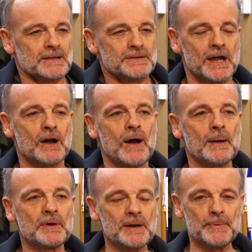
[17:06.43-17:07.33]
So
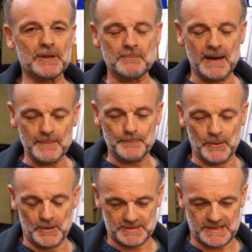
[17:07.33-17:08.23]
I'm going to build my
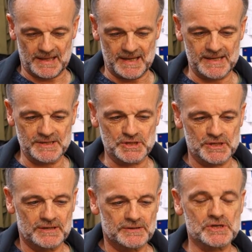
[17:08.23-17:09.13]

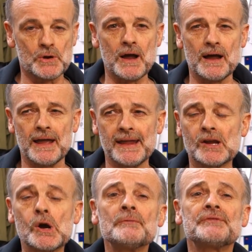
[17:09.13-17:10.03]
portaledge to
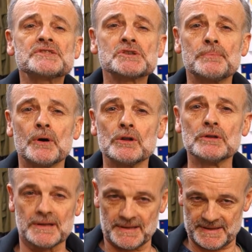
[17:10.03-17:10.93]
a
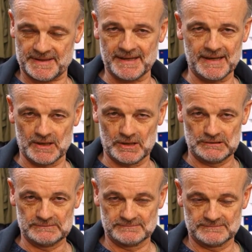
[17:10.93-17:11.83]
comfortable
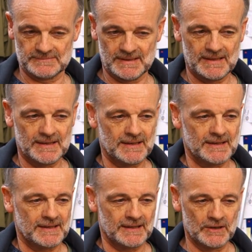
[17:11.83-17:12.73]
single.
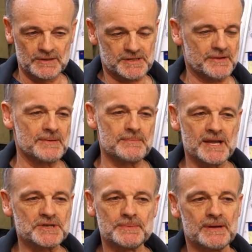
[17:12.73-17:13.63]
I looked at the
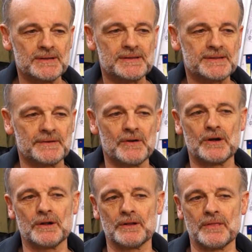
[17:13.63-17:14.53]
measurements of
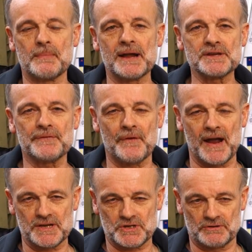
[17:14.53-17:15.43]
all the
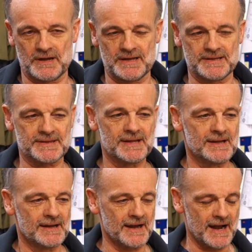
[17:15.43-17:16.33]
manufacturers,
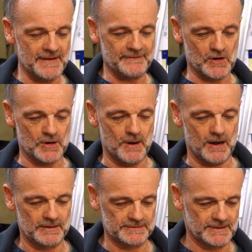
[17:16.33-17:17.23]
and I've come
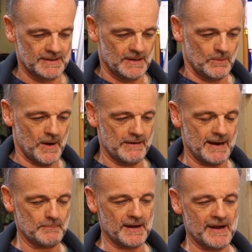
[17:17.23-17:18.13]
on where
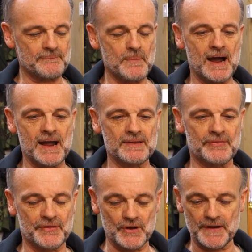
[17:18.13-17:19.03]
I'm going to have mine
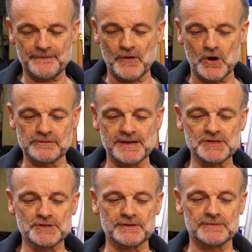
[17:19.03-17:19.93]
34
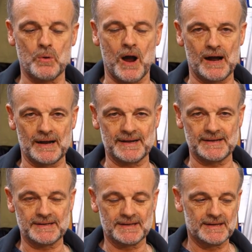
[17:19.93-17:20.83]
inches
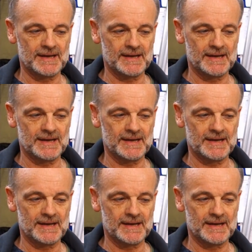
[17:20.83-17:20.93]
wide